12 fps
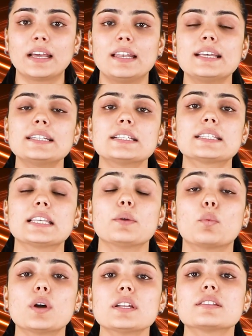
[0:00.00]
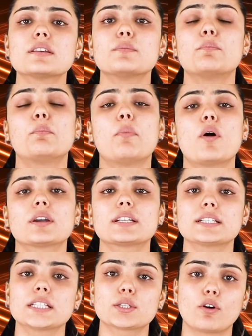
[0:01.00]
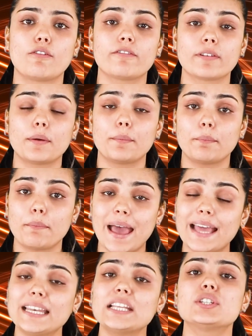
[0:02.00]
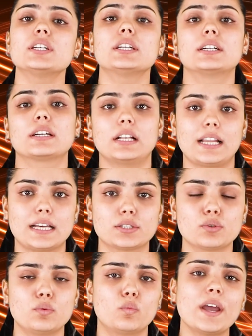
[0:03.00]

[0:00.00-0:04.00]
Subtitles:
let us see what is the importance of managing a classroom.